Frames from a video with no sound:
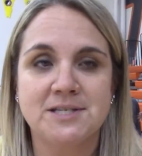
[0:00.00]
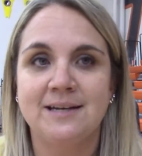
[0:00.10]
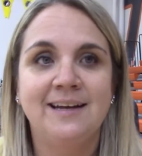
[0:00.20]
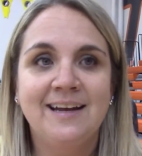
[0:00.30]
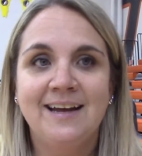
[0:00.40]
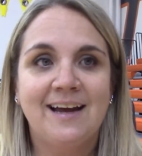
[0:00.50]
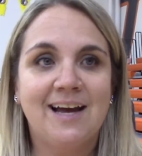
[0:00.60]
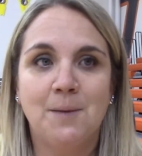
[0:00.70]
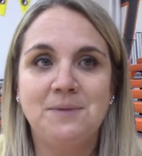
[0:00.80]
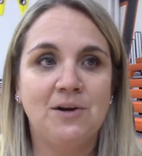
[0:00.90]
and
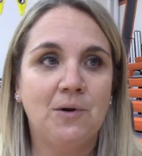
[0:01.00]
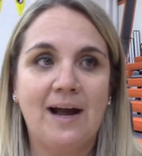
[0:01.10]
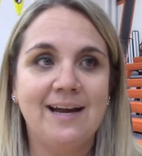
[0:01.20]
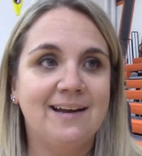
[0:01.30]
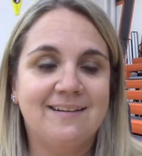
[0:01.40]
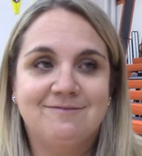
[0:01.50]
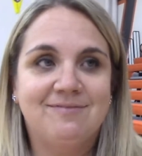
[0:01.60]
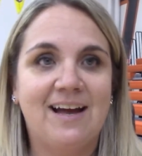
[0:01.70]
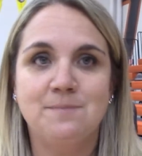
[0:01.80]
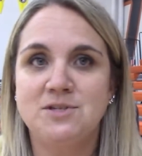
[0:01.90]
um, you know, I,
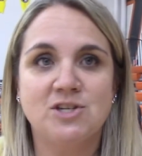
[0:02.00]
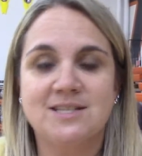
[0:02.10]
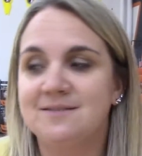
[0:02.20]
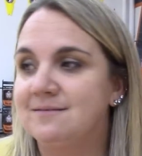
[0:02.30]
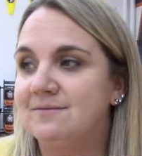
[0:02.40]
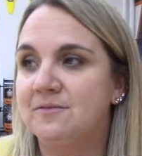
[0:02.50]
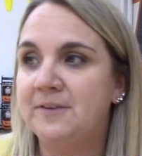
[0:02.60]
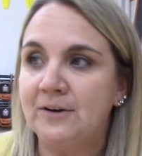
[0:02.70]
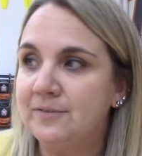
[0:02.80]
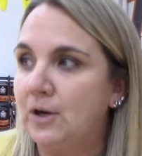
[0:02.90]
I'm just
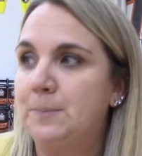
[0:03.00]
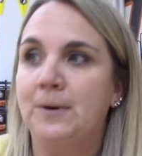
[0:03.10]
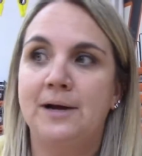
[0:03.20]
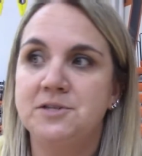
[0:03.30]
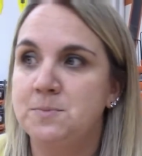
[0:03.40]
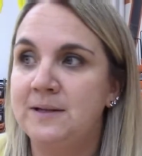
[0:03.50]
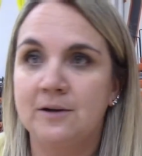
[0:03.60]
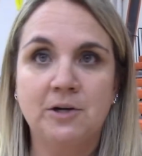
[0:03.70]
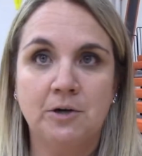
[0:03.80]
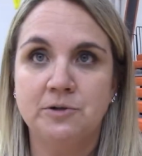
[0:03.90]
very, very proud to be
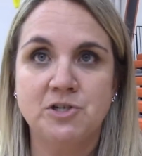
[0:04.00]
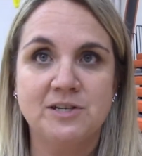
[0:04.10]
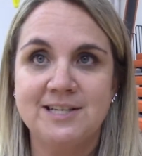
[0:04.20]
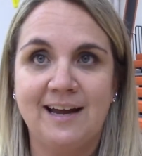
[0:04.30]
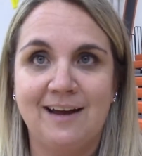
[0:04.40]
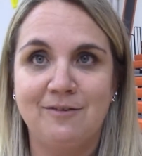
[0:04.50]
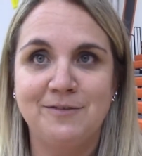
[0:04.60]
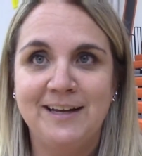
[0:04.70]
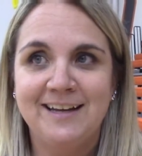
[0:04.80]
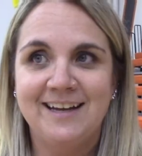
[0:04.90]
their coach and to
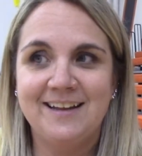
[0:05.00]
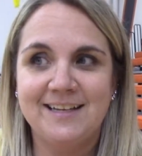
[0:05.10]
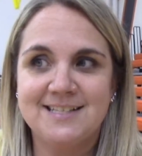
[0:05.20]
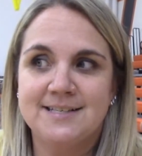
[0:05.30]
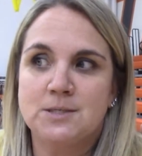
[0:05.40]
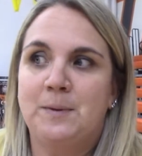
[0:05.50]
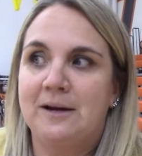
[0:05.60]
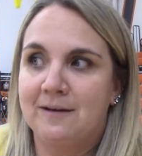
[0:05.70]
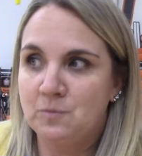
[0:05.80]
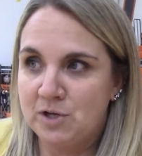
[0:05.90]
have it's
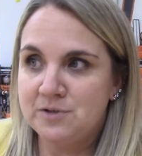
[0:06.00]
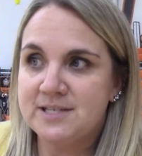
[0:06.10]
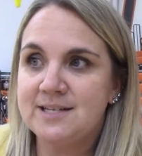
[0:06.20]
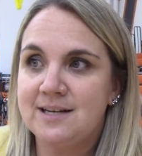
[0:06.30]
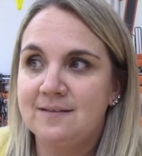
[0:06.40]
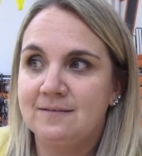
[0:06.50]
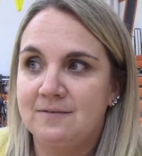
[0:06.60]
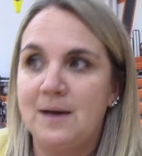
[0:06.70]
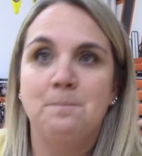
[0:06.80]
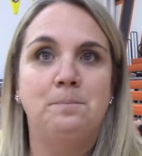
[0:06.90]
inspiring when you see
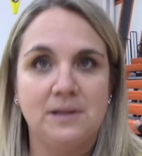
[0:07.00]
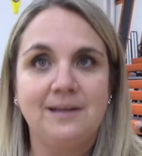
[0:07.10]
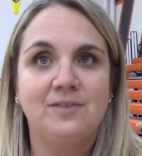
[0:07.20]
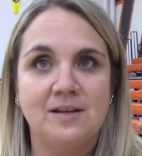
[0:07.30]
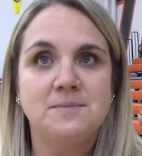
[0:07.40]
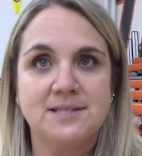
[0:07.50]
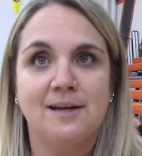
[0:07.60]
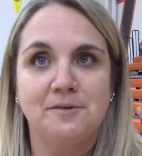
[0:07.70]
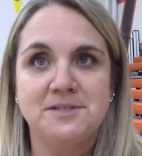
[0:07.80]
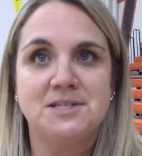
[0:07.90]
them believe in
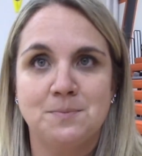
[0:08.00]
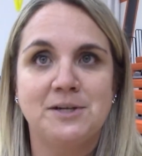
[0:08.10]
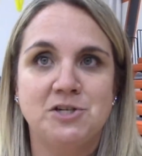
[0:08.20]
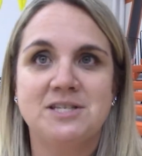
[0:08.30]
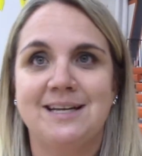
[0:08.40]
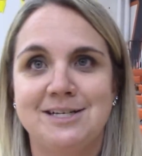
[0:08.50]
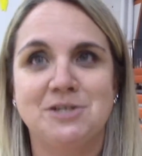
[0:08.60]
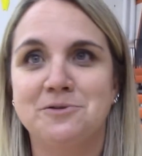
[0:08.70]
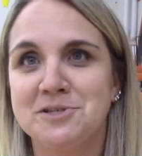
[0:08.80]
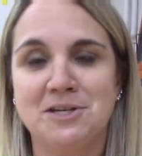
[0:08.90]
themselves as much as they
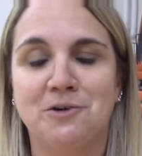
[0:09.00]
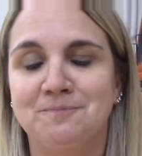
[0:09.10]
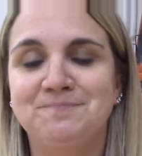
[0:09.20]
do. So.